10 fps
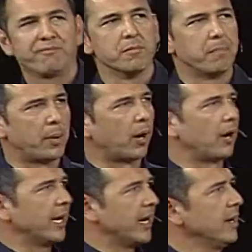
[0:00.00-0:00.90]
from a
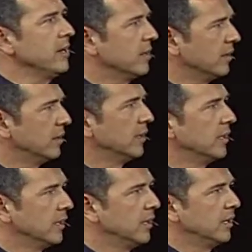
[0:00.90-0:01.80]
party,
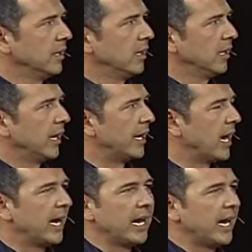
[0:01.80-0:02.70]
and
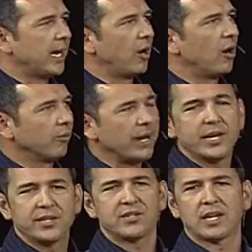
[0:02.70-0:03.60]
I had already
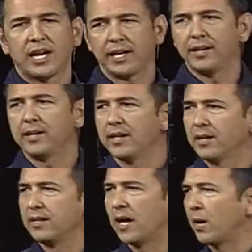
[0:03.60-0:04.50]
decided that
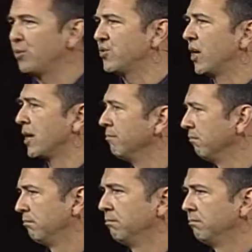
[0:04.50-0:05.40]
I was done,
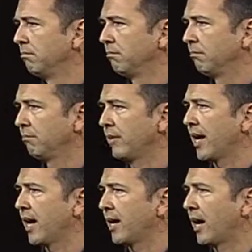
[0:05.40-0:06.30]

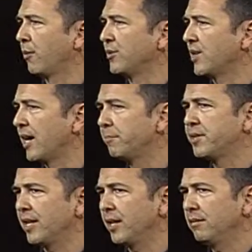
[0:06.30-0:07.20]
that I was
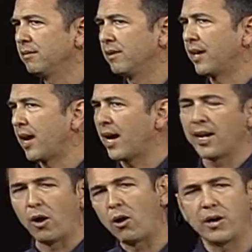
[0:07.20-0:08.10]
empty, that I had
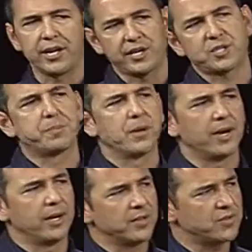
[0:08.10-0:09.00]
already
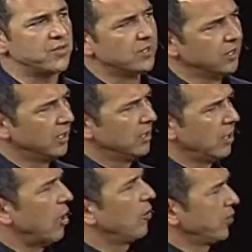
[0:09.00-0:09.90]
experienced
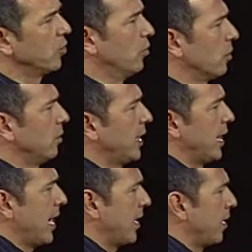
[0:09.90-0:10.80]
all that the world
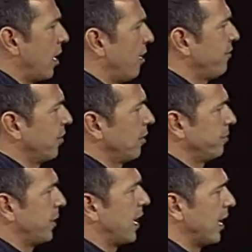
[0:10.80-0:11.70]
had to offer
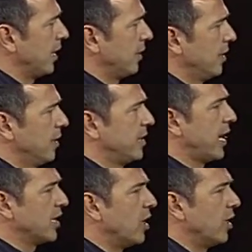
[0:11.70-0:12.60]
by
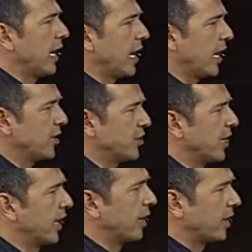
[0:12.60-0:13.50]
that young age. And
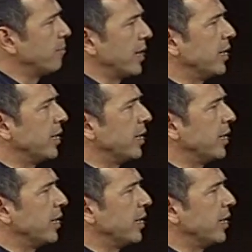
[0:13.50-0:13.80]
I got on my